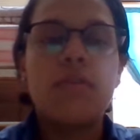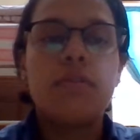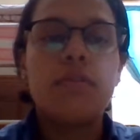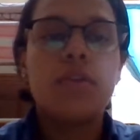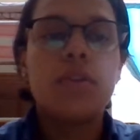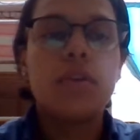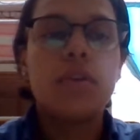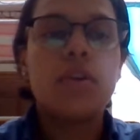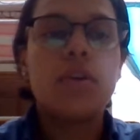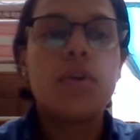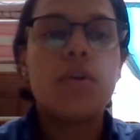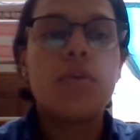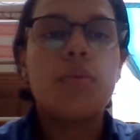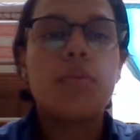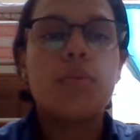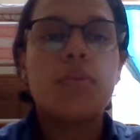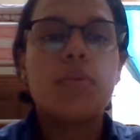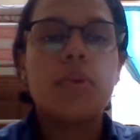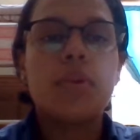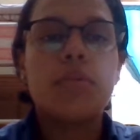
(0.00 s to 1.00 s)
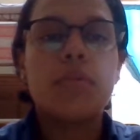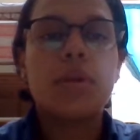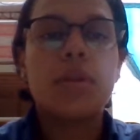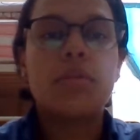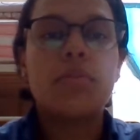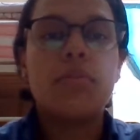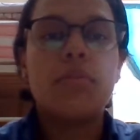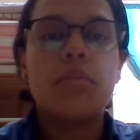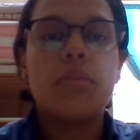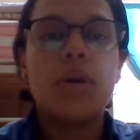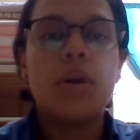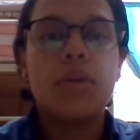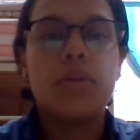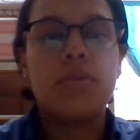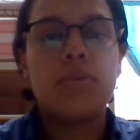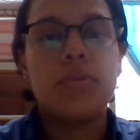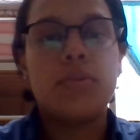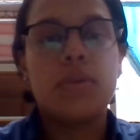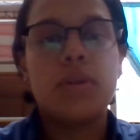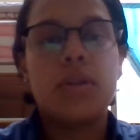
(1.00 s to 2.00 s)
Feeling overwhelmed by
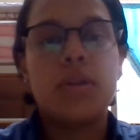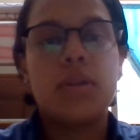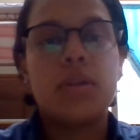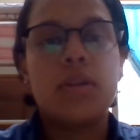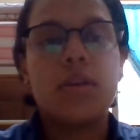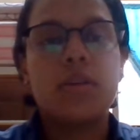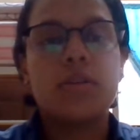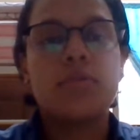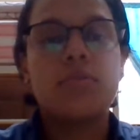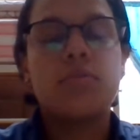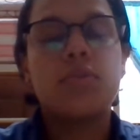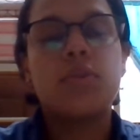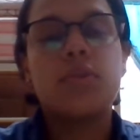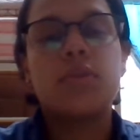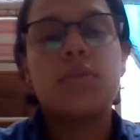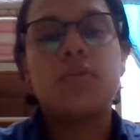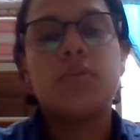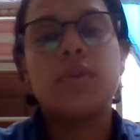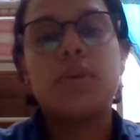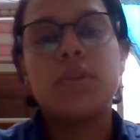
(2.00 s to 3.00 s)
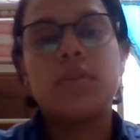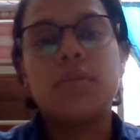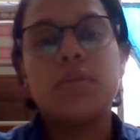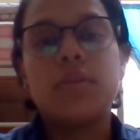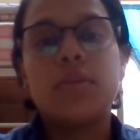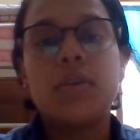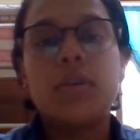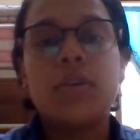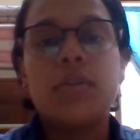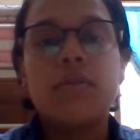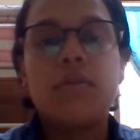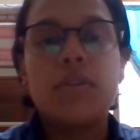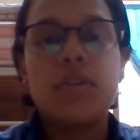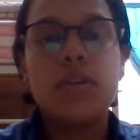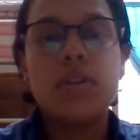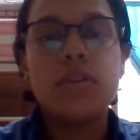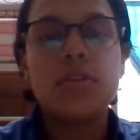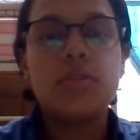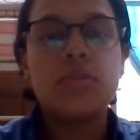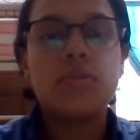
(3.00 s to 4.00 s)
your reading list, but well, for
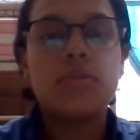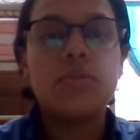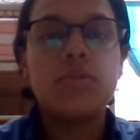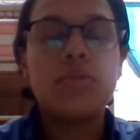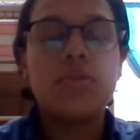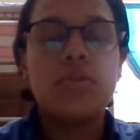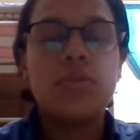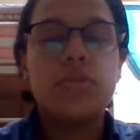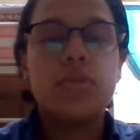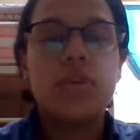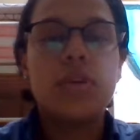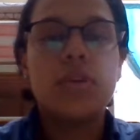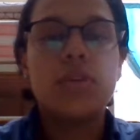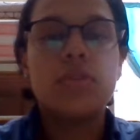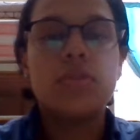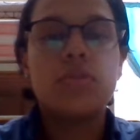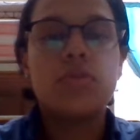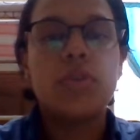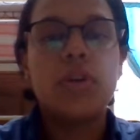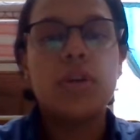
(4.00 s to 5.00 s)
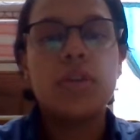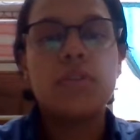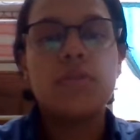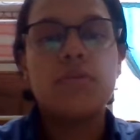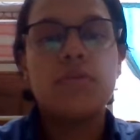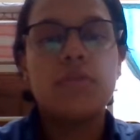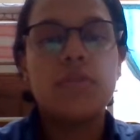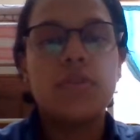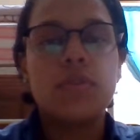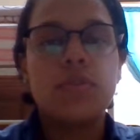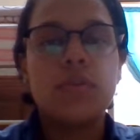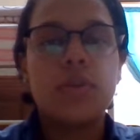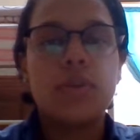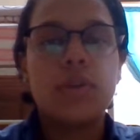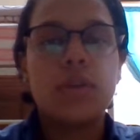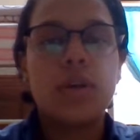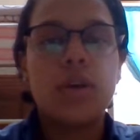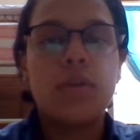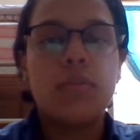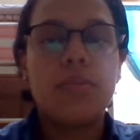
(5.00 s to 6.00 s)
this you can try the
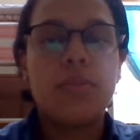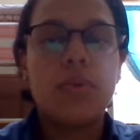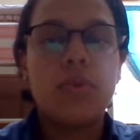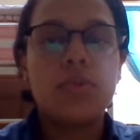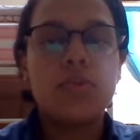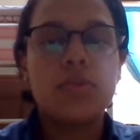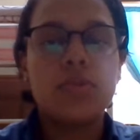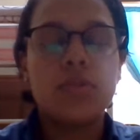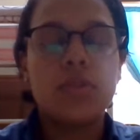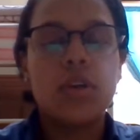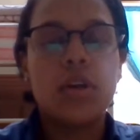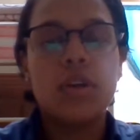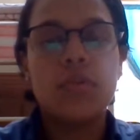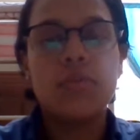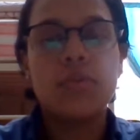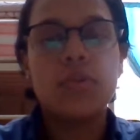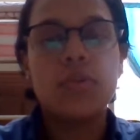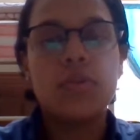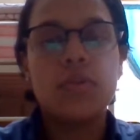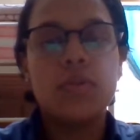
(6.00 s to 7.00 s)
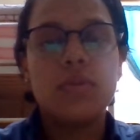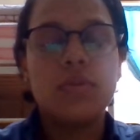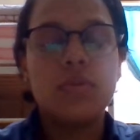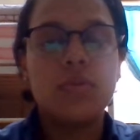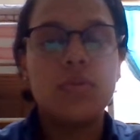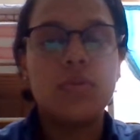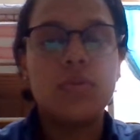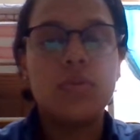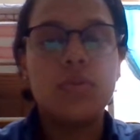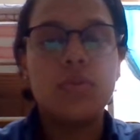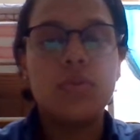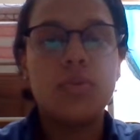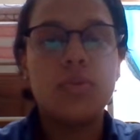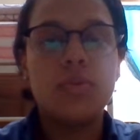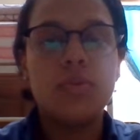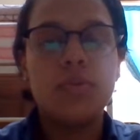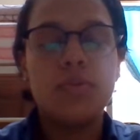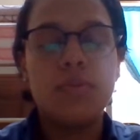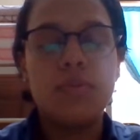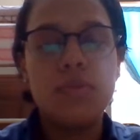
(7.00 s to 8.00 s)
following approach that I'm going to
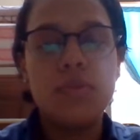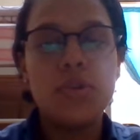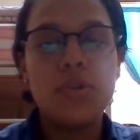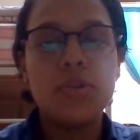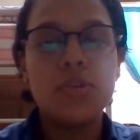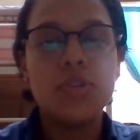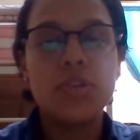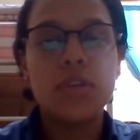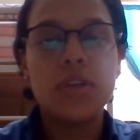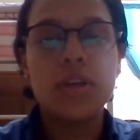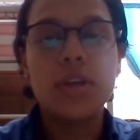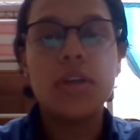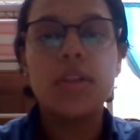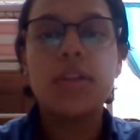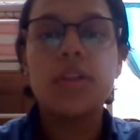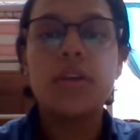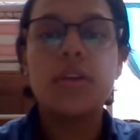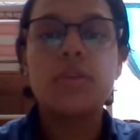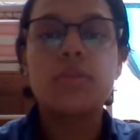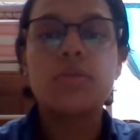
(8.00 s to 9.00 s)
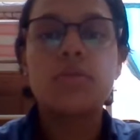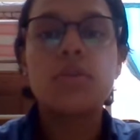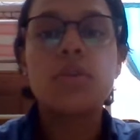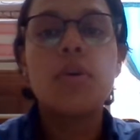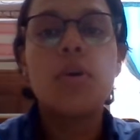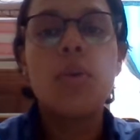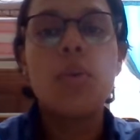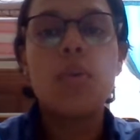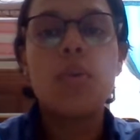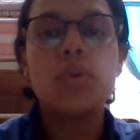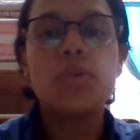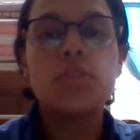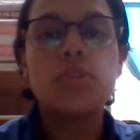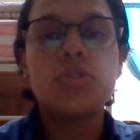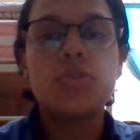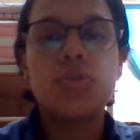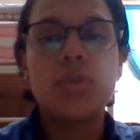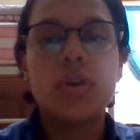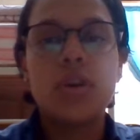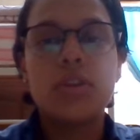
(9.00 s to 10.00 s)
mention and learn which
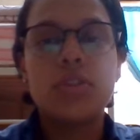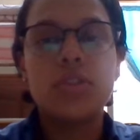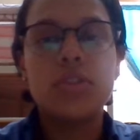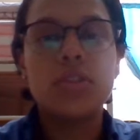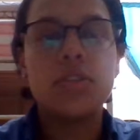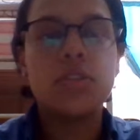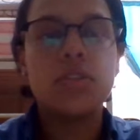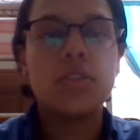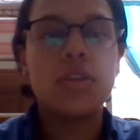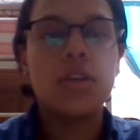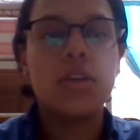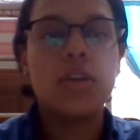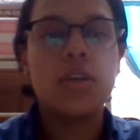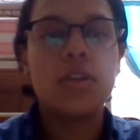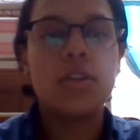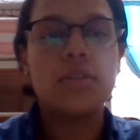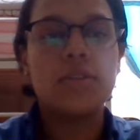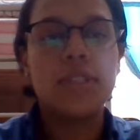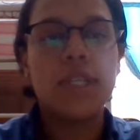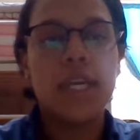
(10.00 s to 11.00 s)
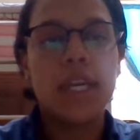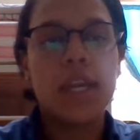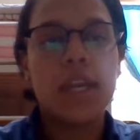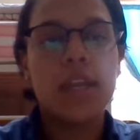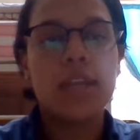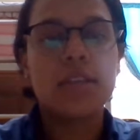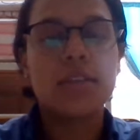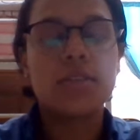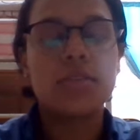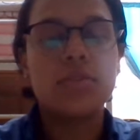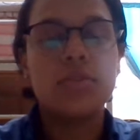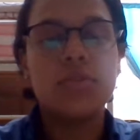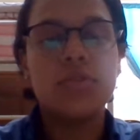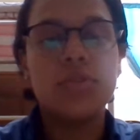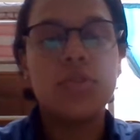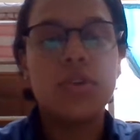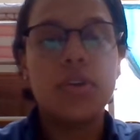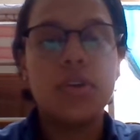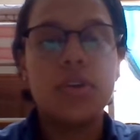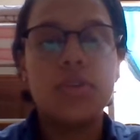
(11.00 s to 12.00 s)
strategies and techniques
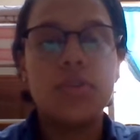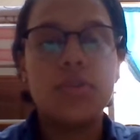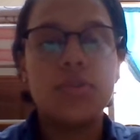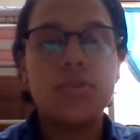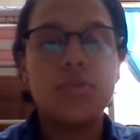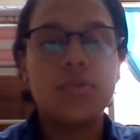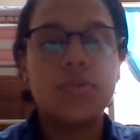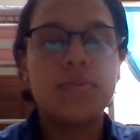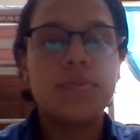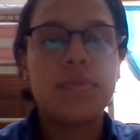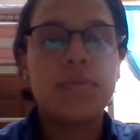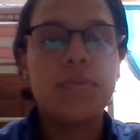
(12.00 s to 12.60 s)
you can use.